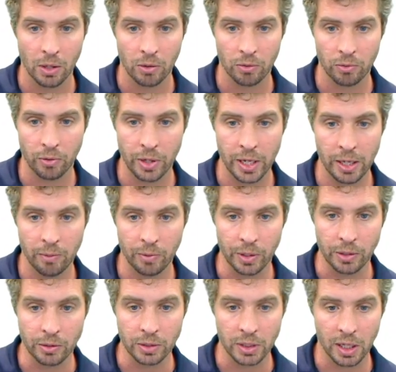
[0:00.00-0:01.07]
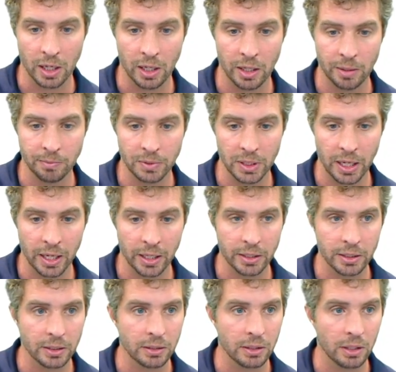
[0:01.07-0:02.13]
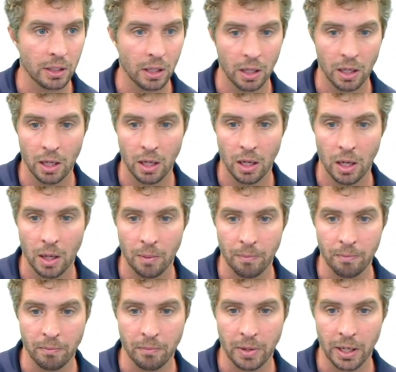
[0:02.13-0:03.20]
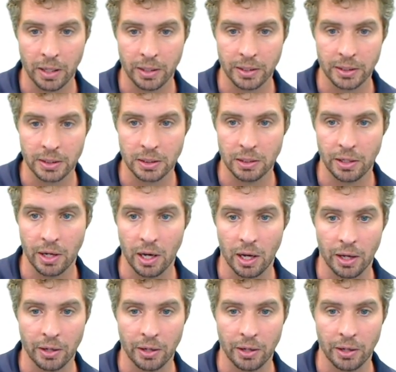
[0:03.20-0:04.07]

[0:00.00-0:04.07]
3, and we can do times x minus 9.